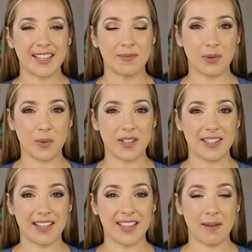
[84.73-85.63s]

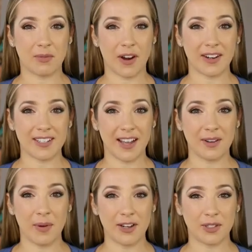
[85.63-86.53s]
influenced contemporary
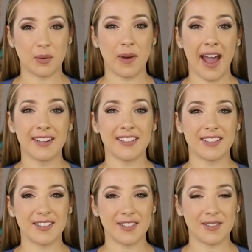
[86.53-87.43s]
psychological
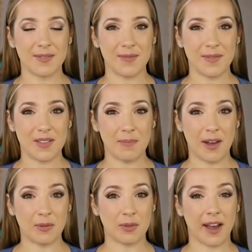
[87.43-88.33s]
practices.
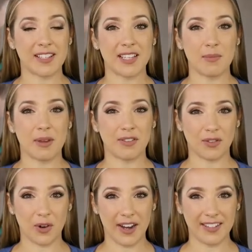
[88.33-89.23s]
Developed by Sigmund
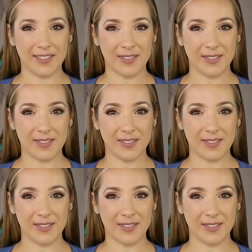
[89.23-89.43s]
Freud,